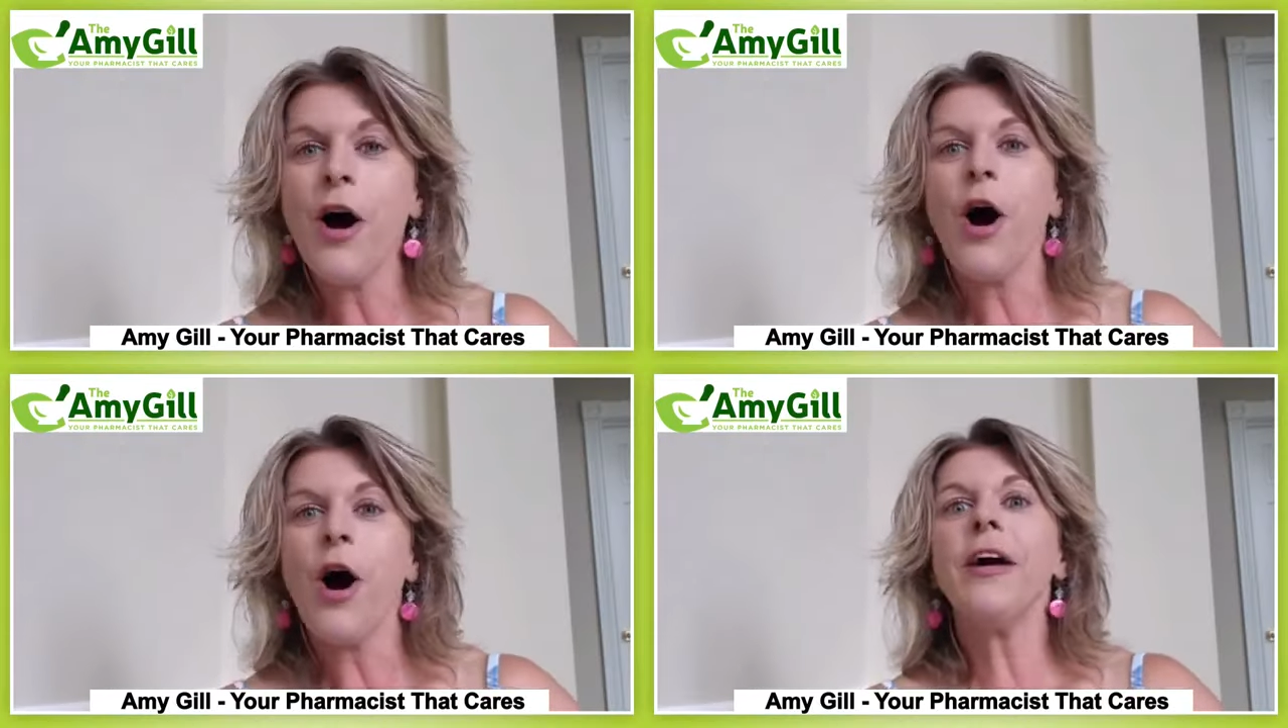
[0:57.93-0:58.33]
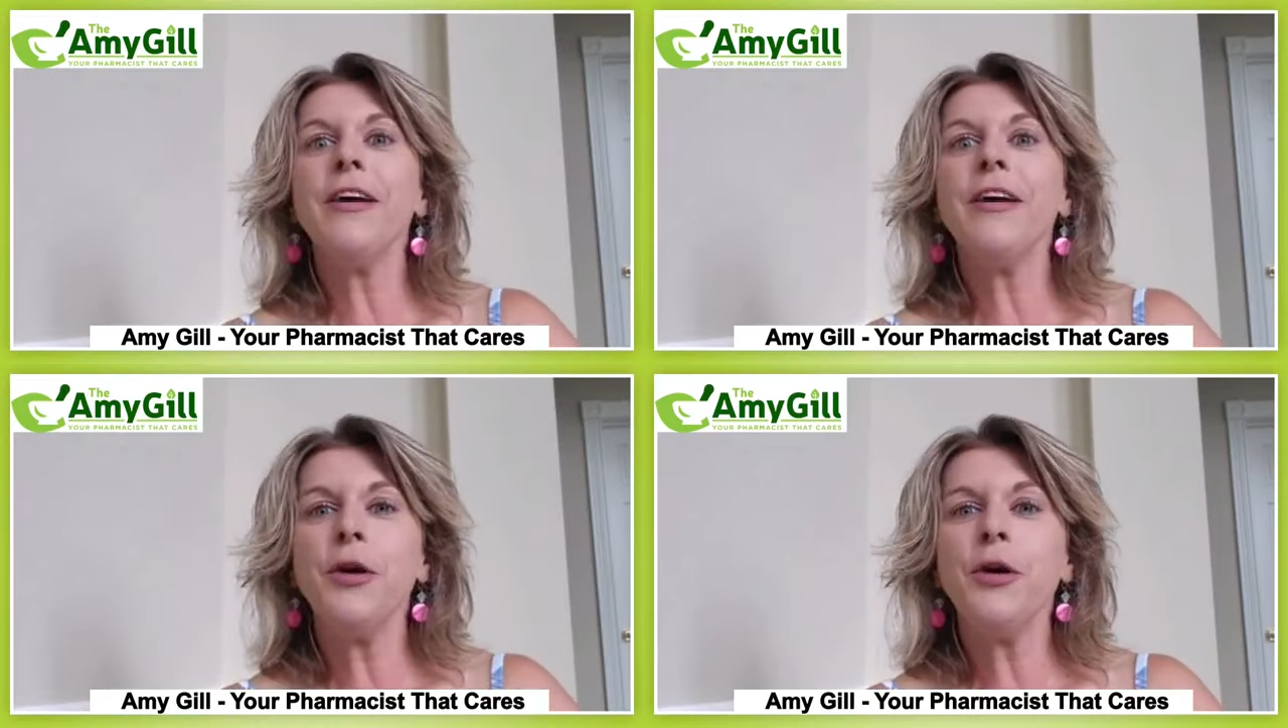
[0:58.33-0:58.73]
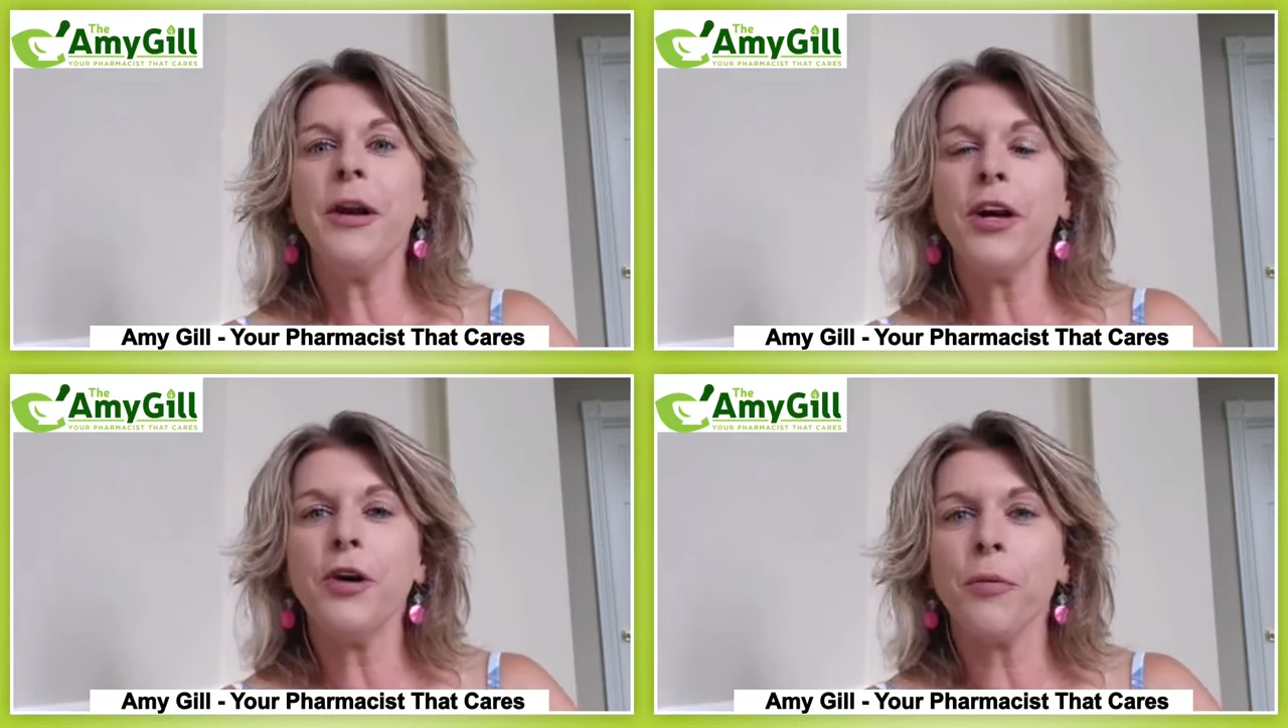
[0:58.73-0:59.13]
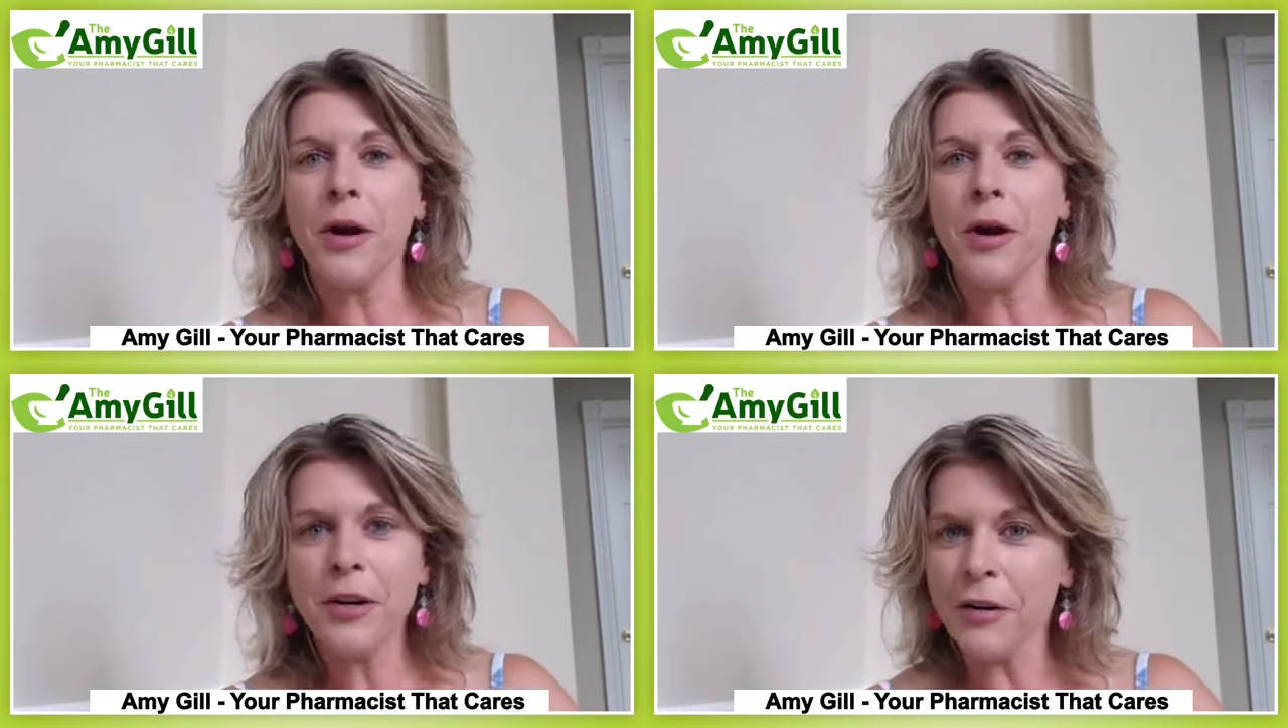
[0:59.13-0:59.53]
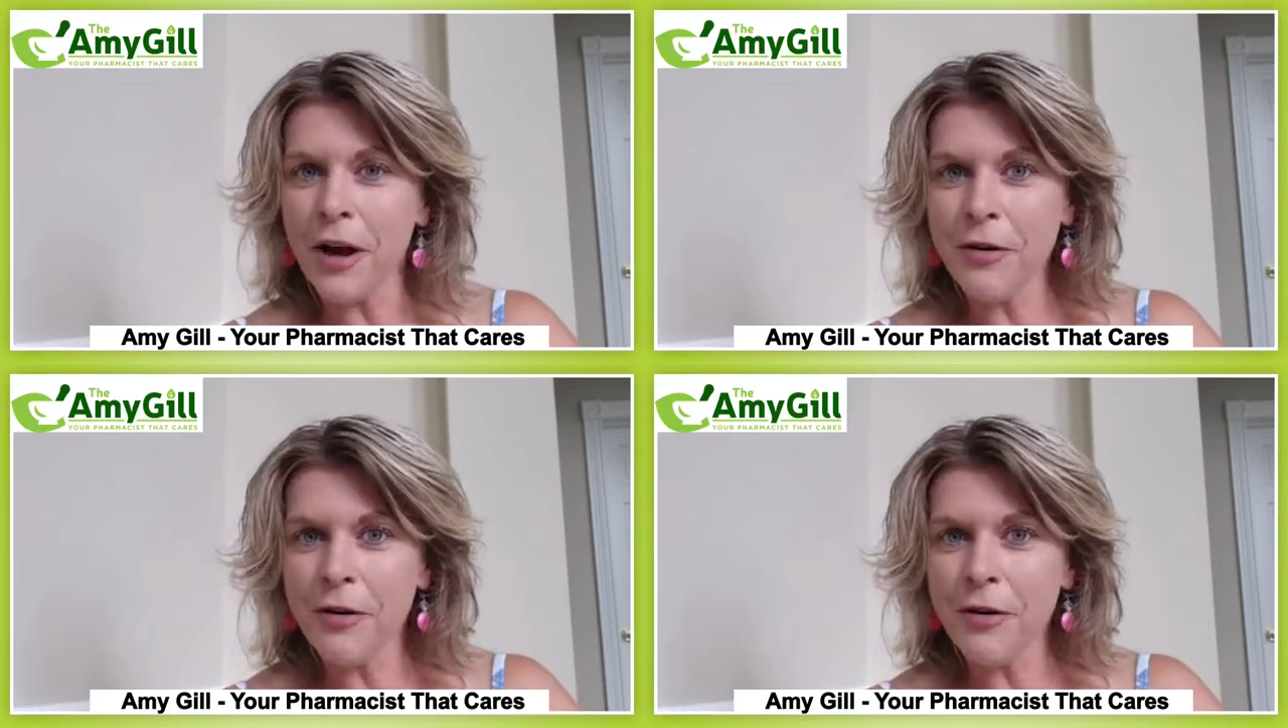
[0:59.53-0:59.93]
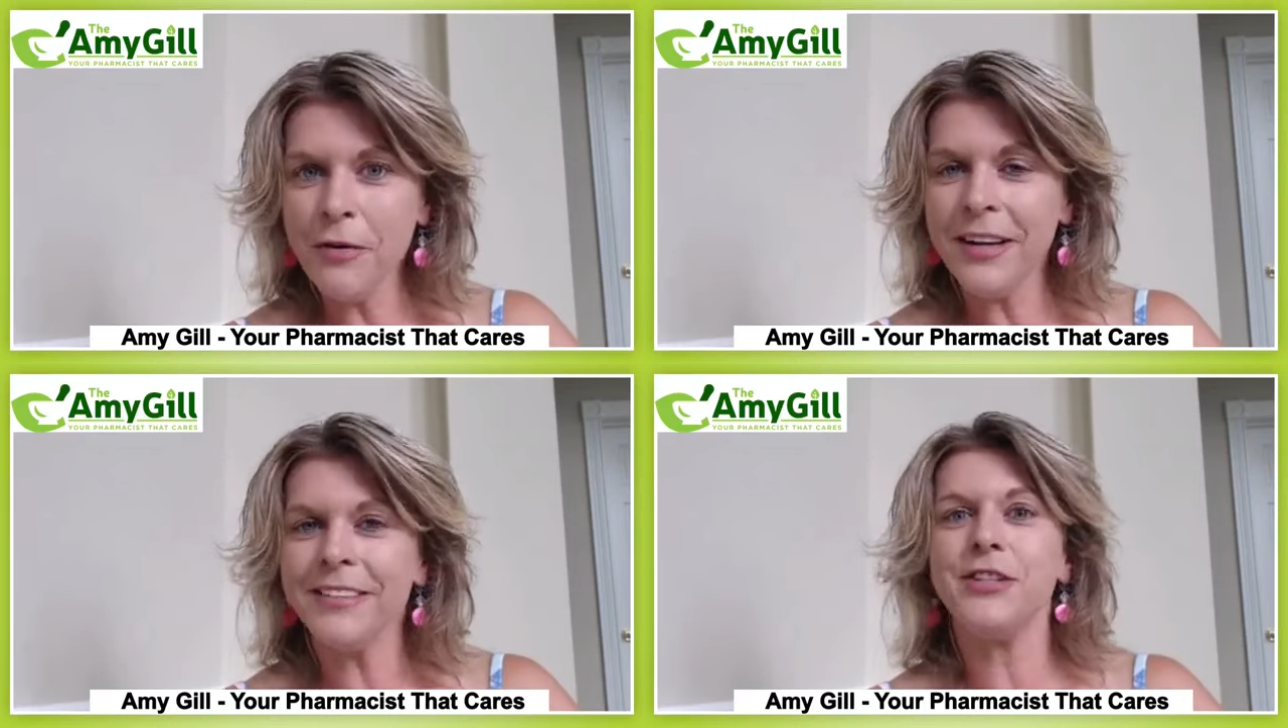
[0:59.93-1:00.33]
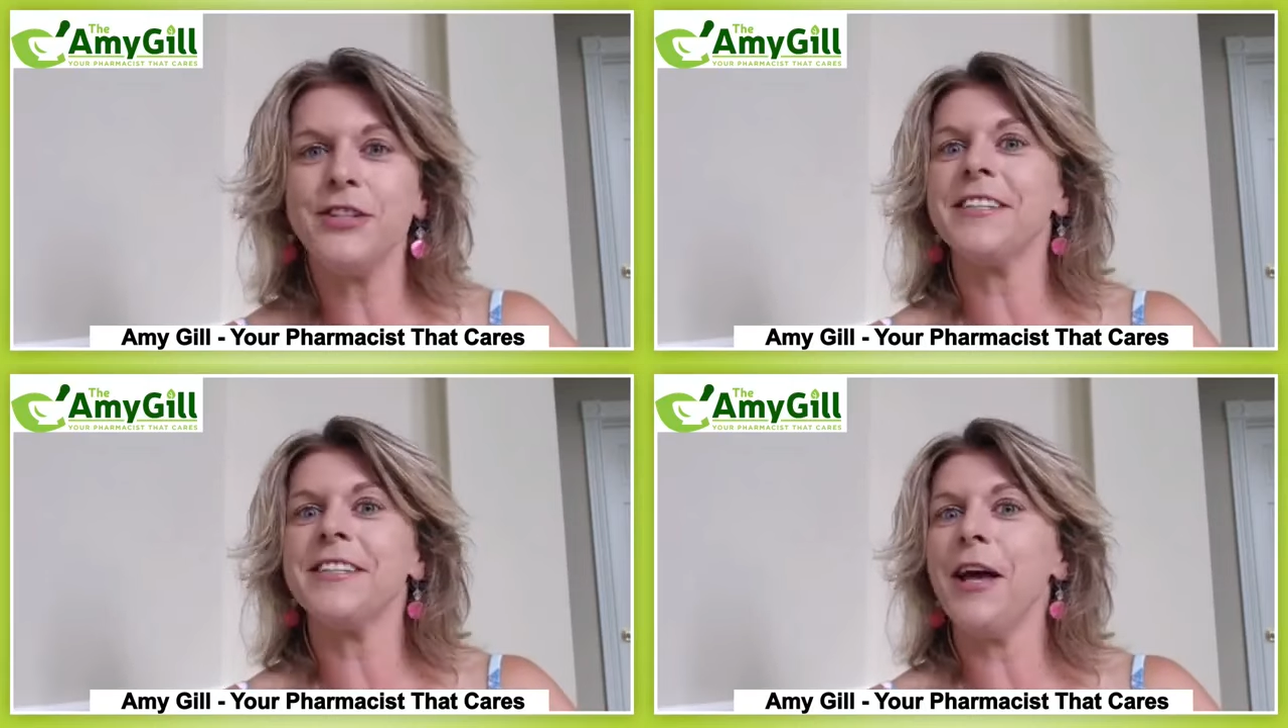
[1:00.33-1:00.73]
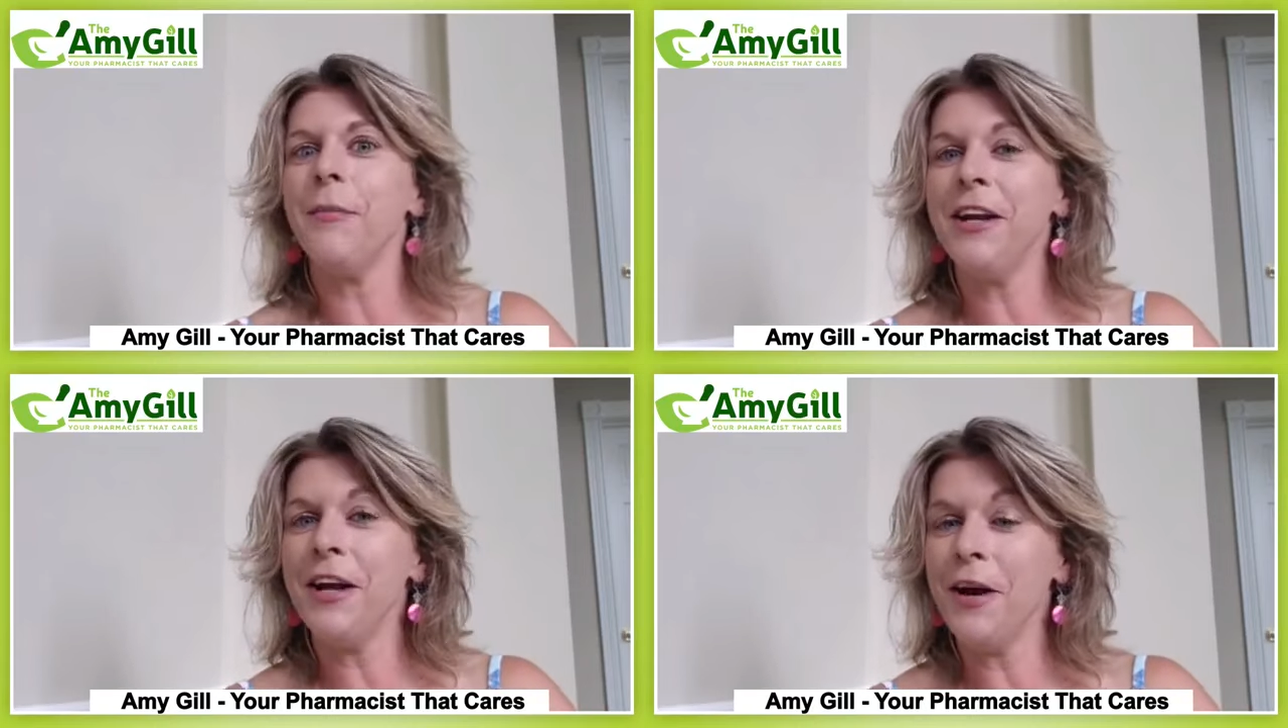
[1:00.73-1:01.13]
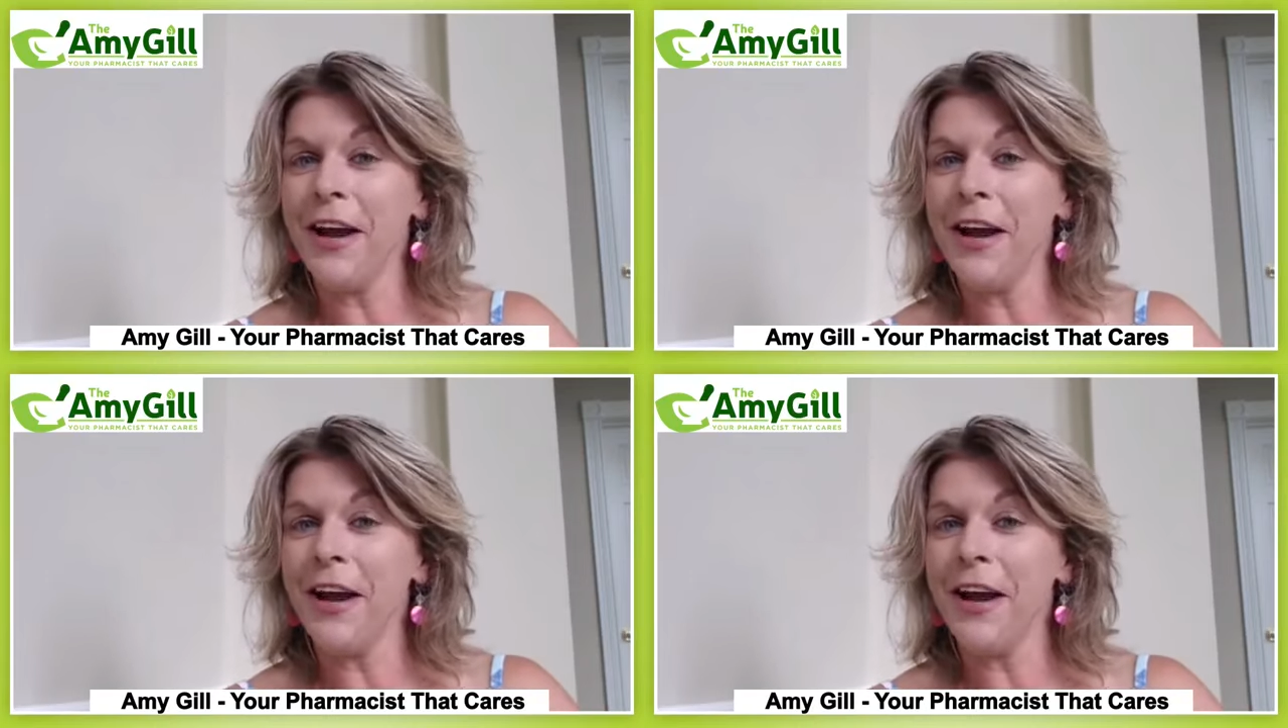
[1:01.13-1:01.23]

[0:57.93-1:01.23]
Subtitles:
Or if you want to grow your own, just let me know.